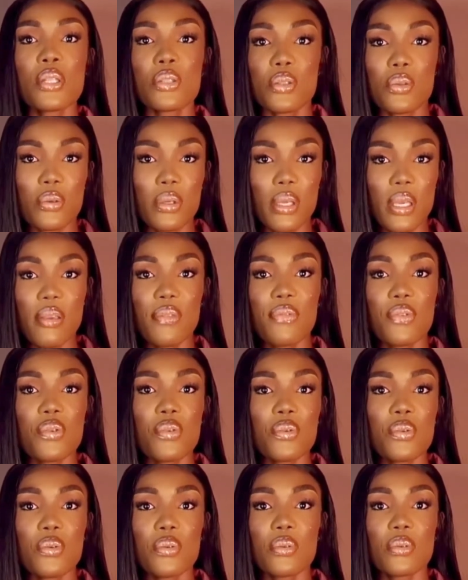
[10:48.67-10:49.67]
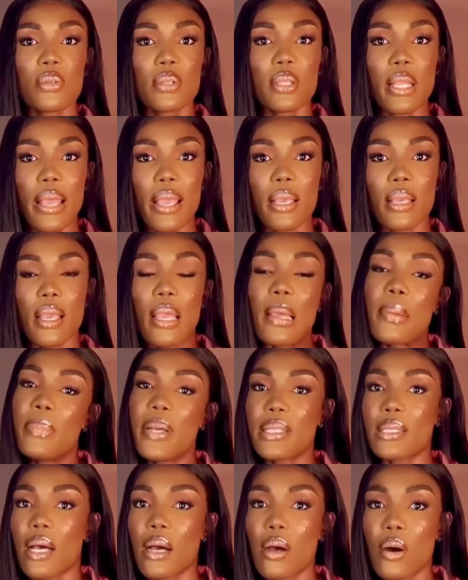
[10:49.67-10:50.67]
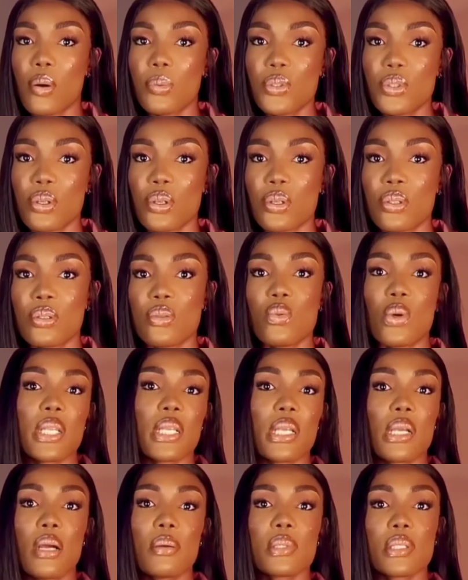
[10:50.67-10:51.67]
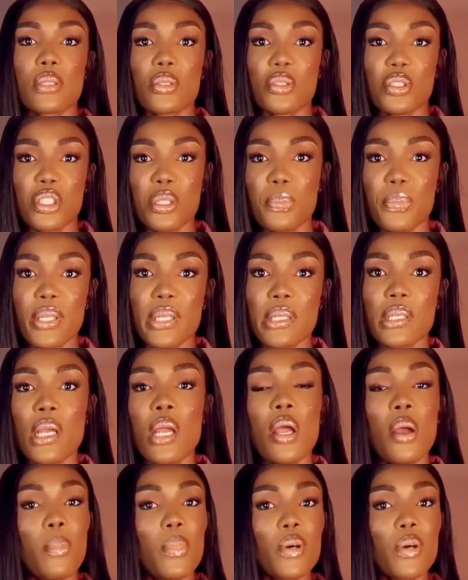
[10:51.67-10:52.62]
to give you like a better option when it comes to shipping.